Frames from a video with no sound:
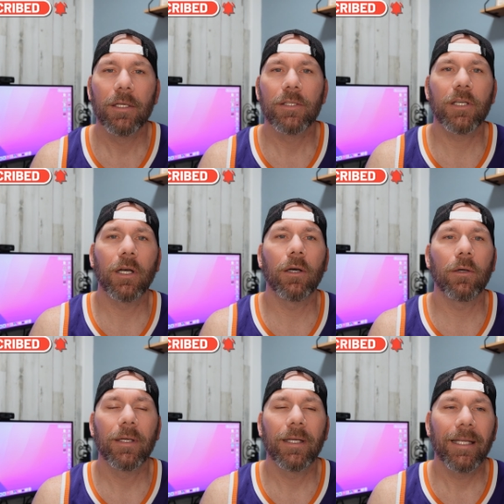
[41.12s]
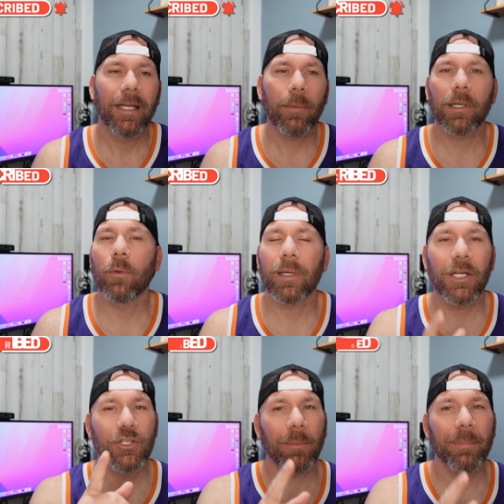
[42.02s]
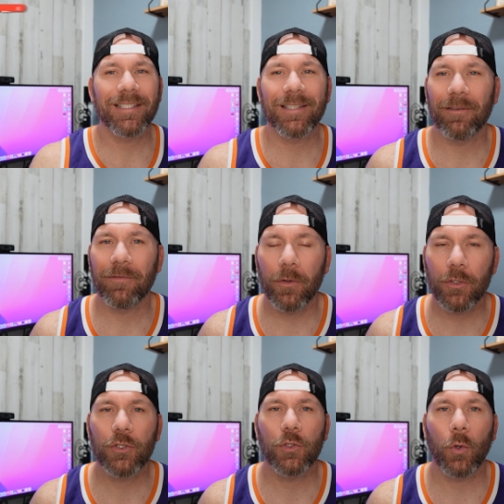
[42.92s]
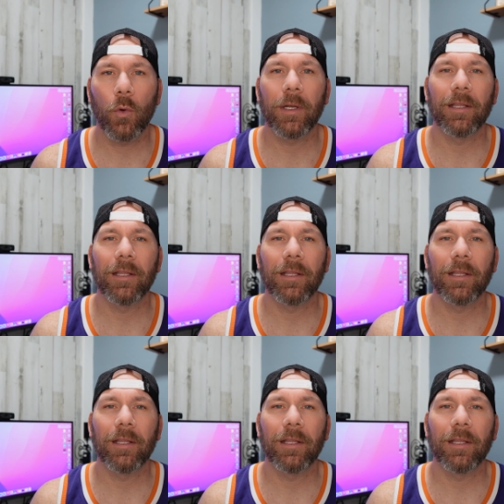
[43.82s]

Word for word: So here we go. We're going to jump into the first story.